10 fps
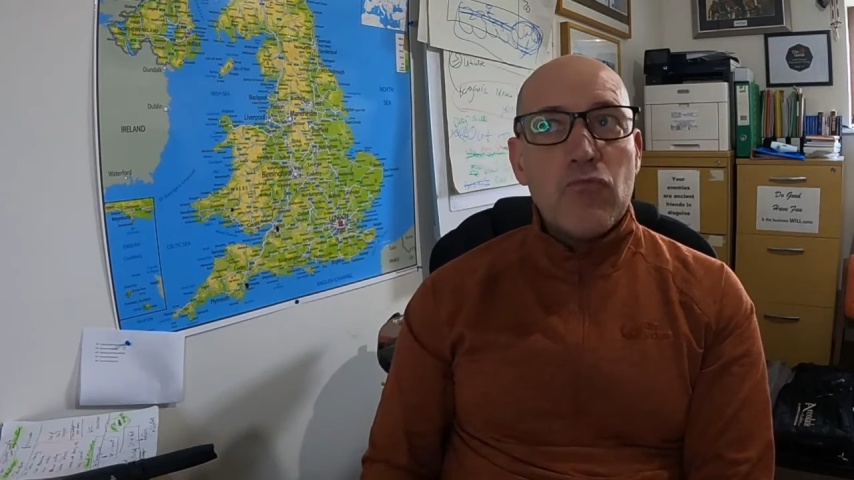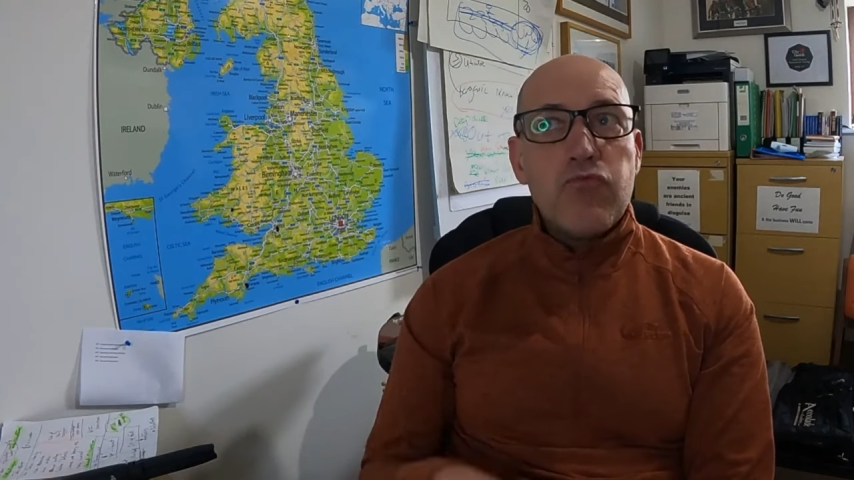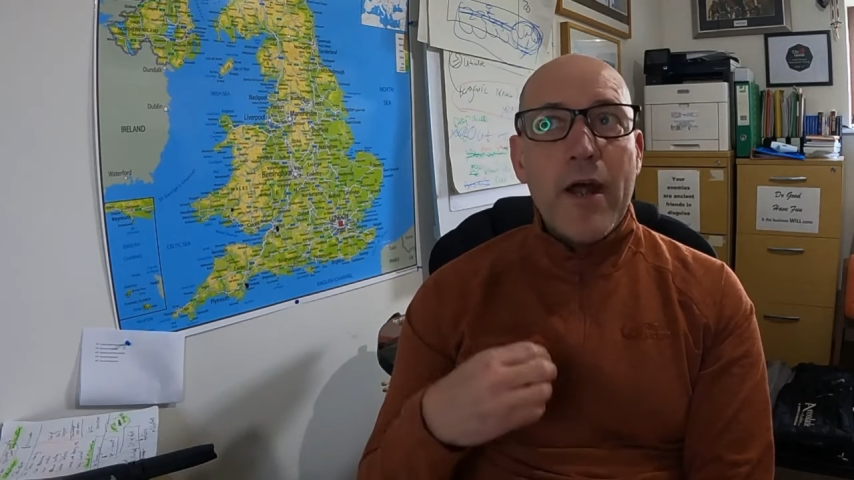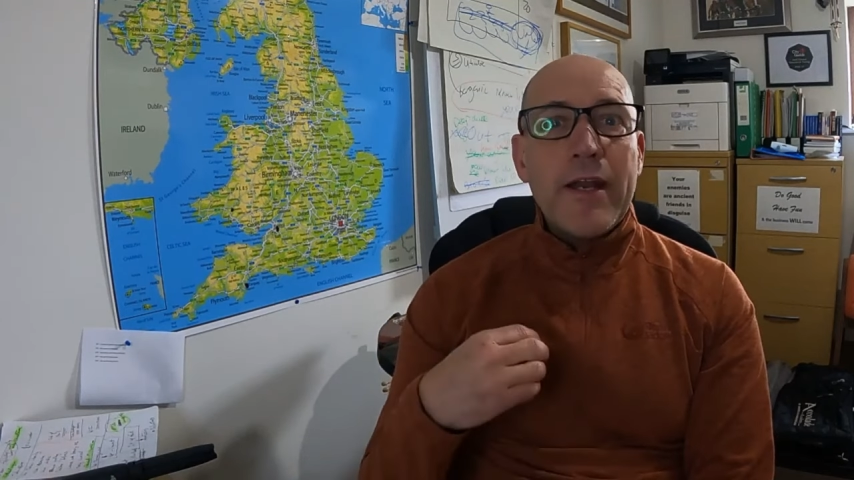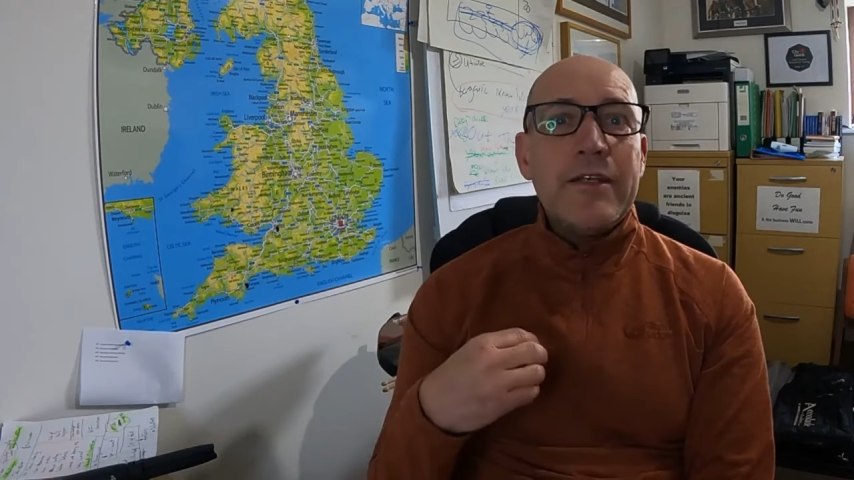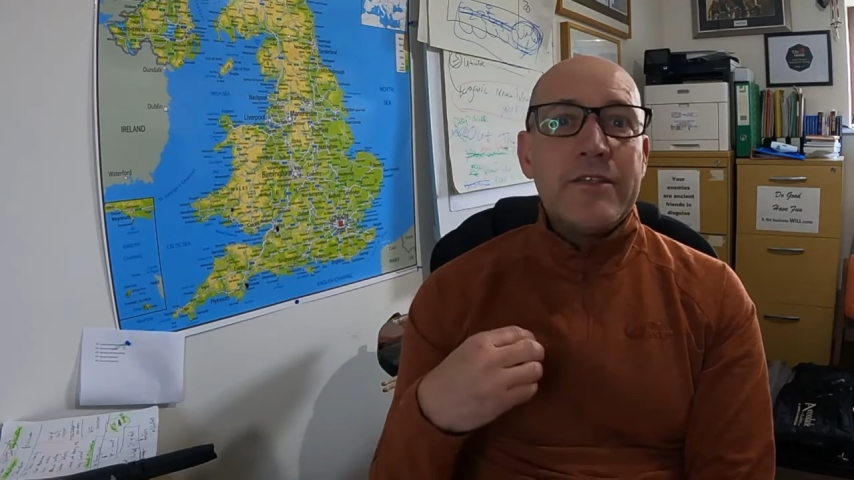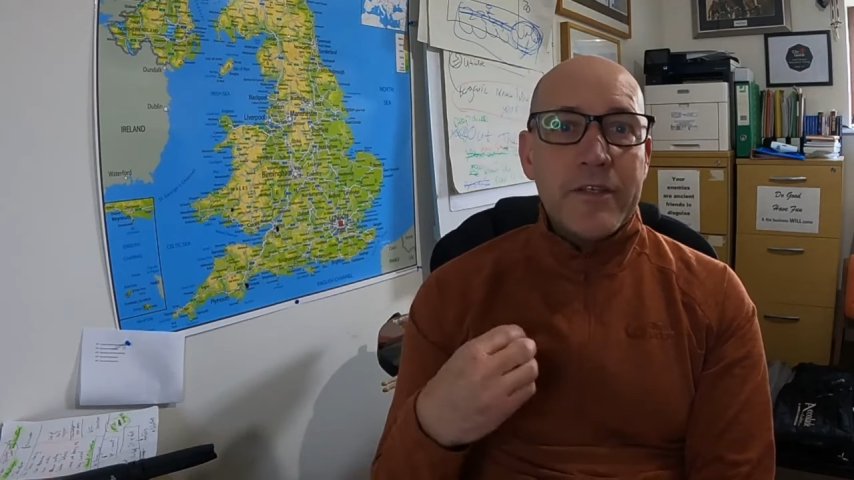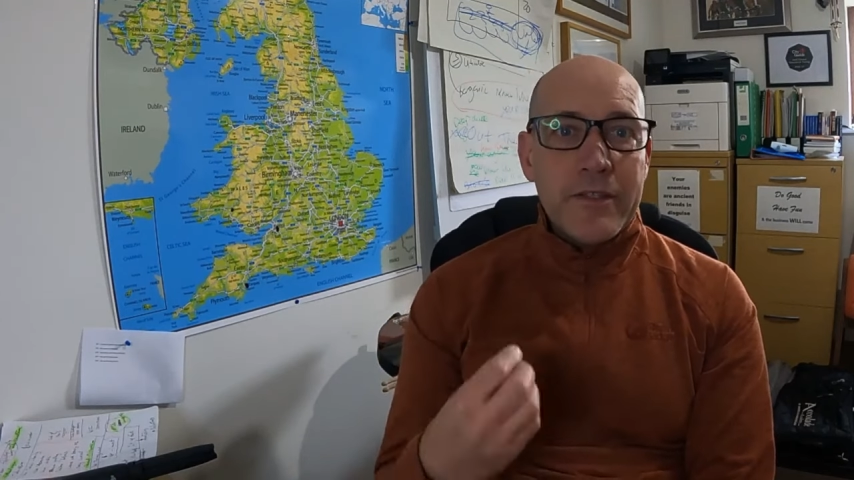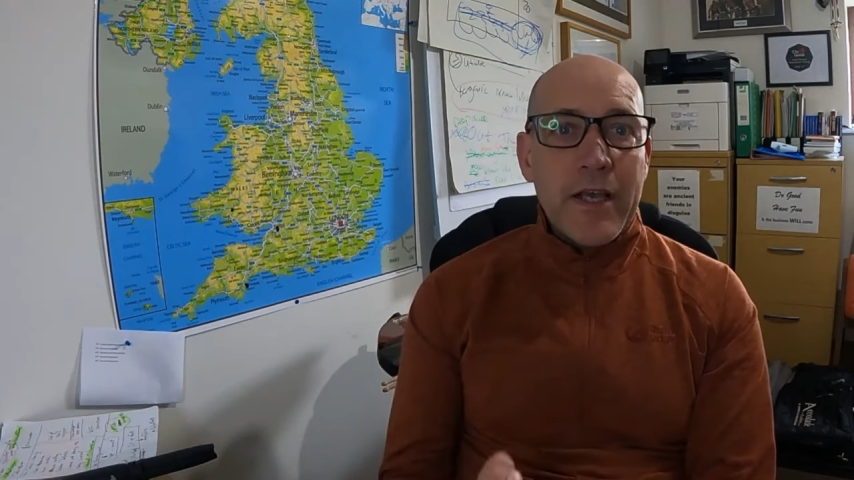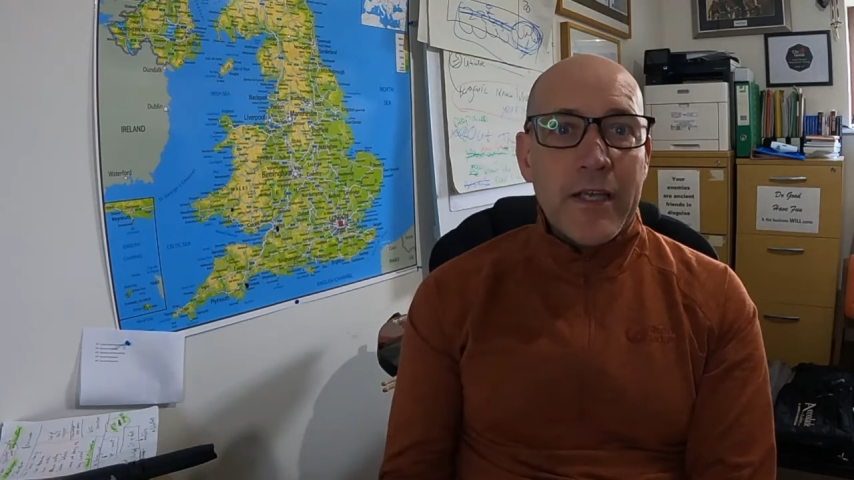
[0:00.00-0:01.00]
run a
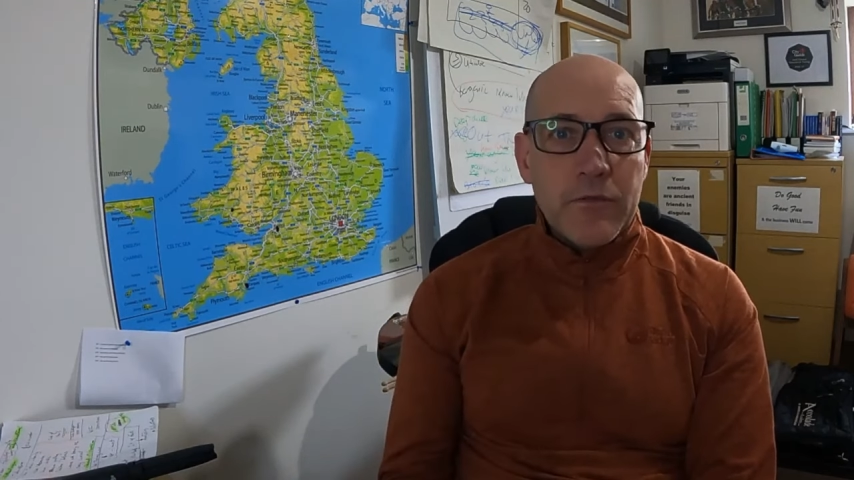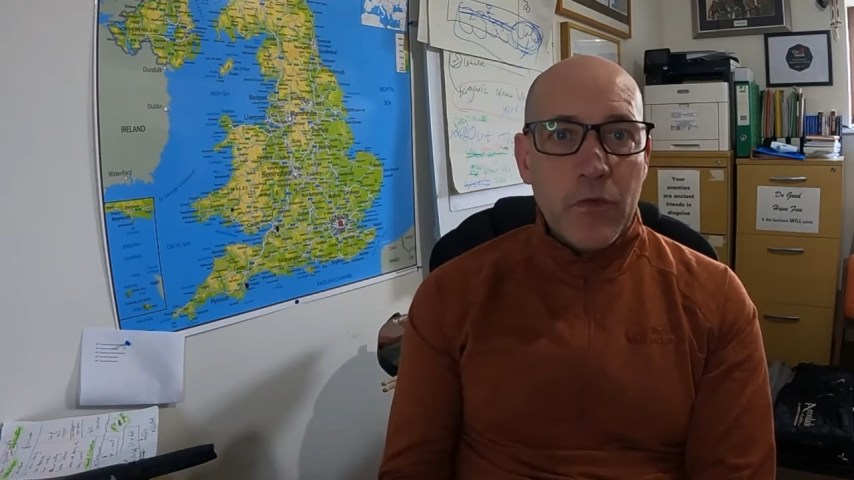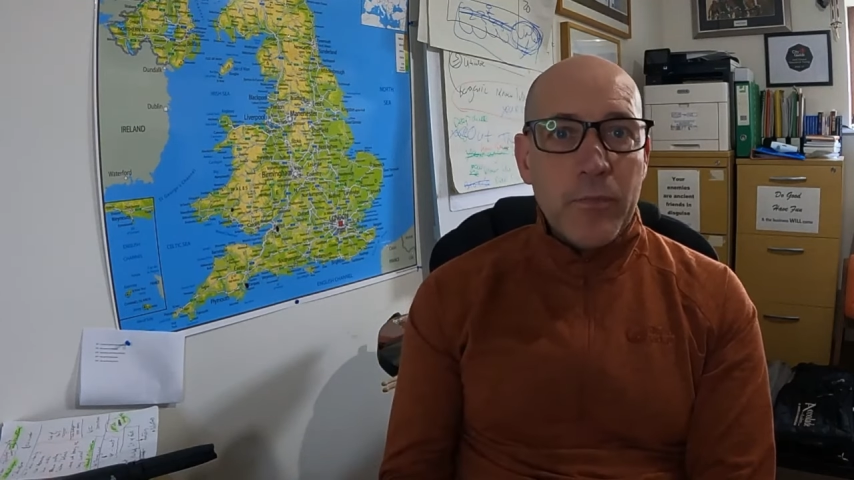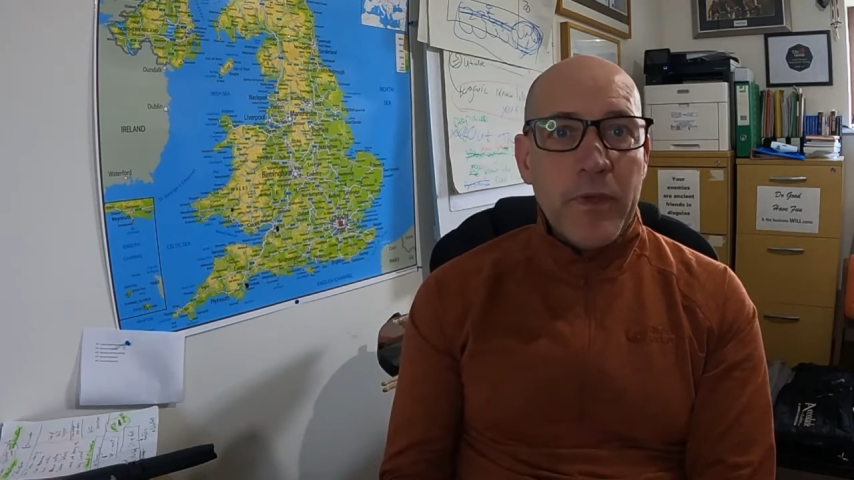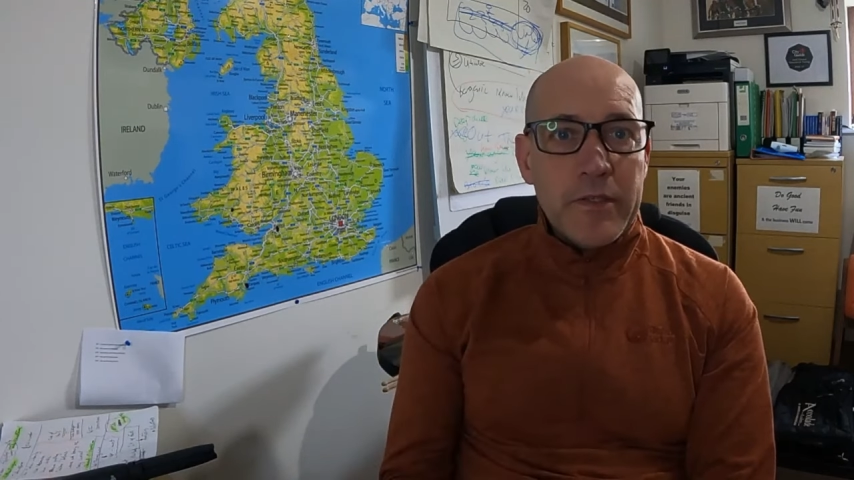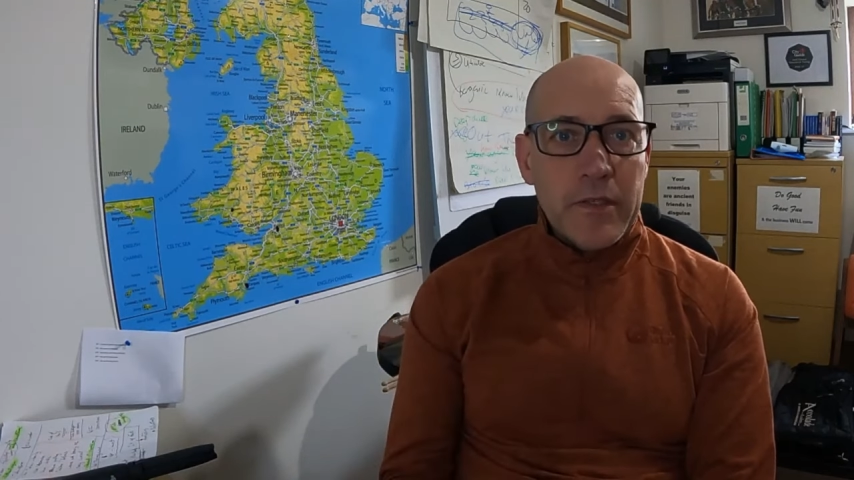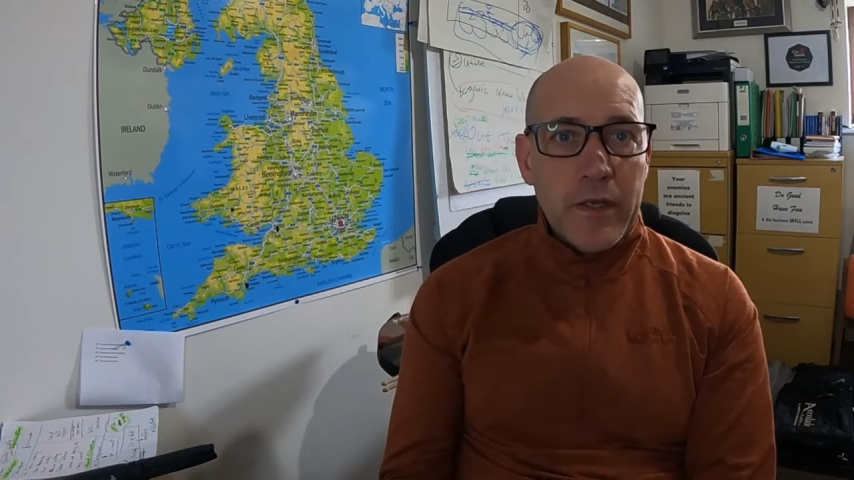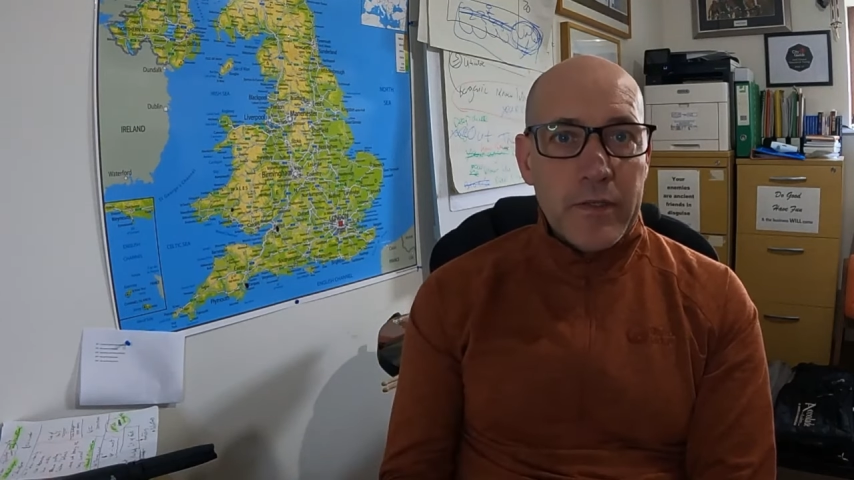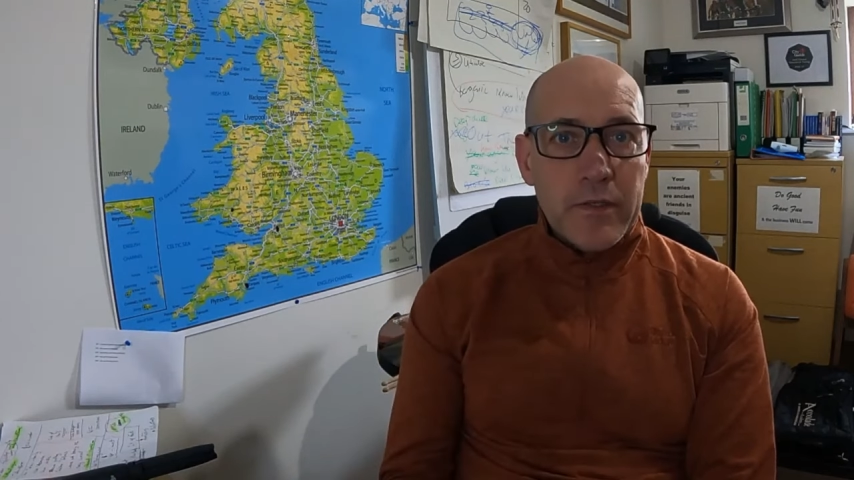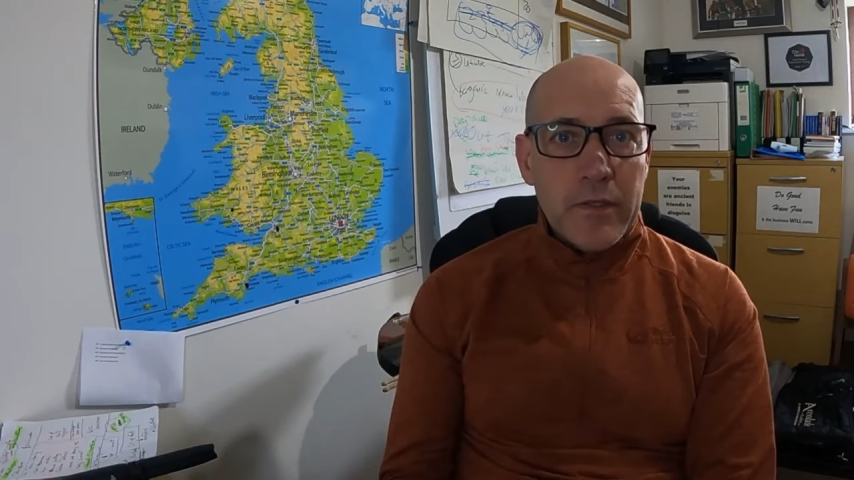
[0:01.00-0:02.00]
successful
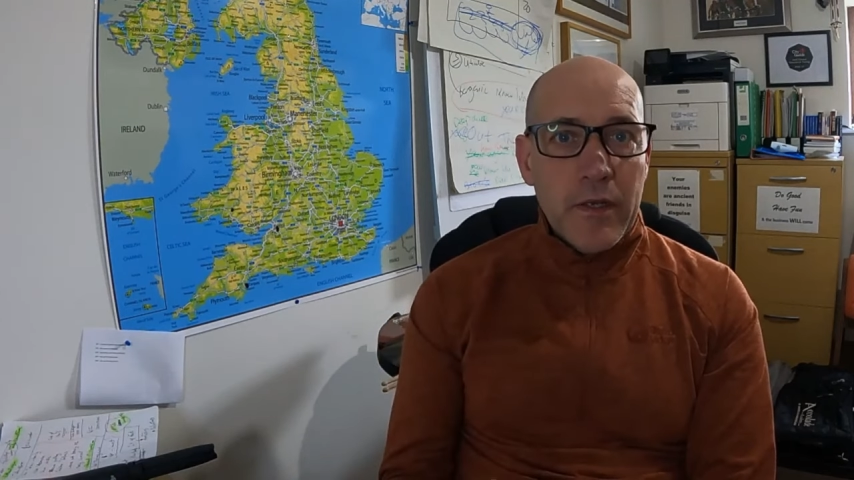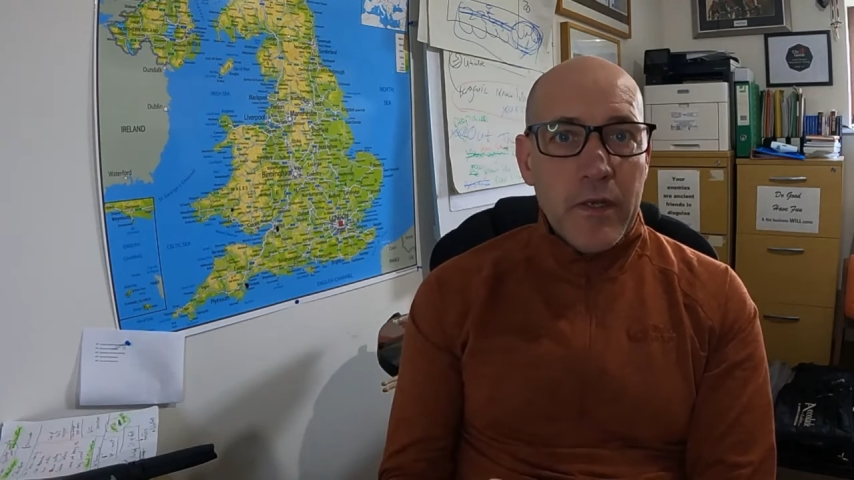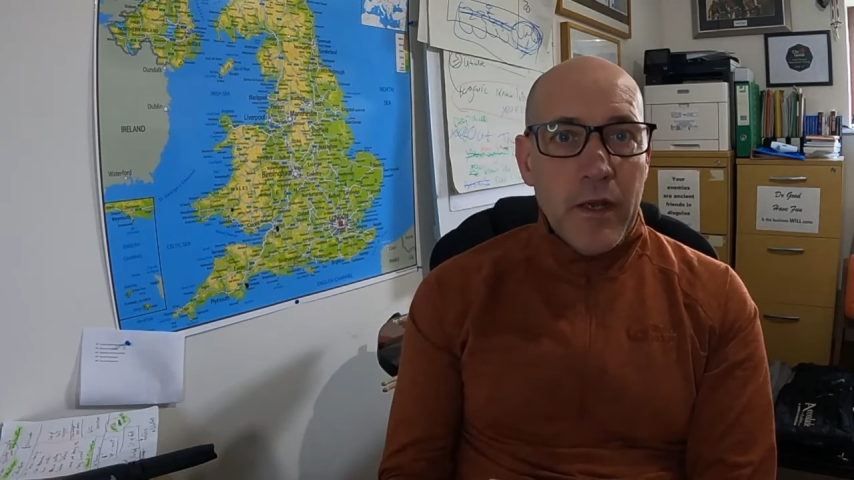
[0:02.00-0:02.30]
business